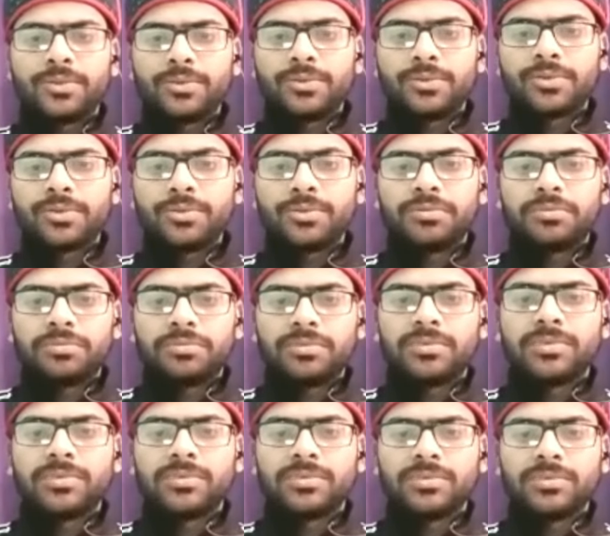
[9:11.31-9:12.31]
you to
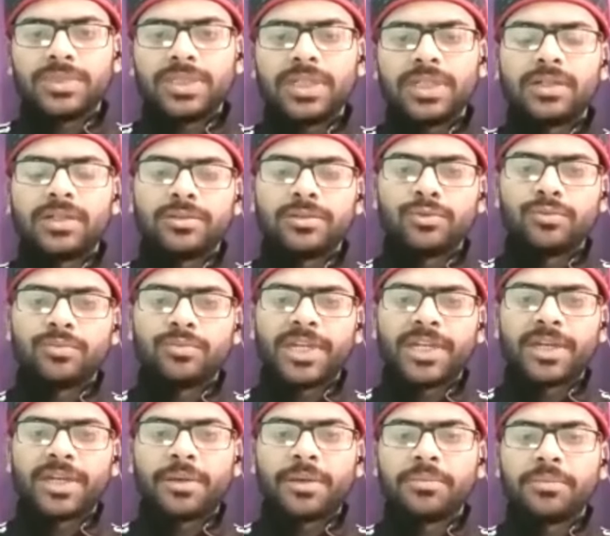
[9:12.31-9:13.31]
do
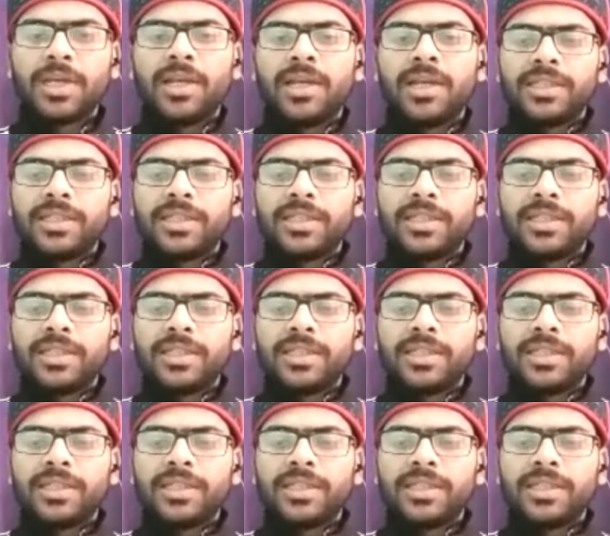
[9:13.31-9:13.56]
makeup.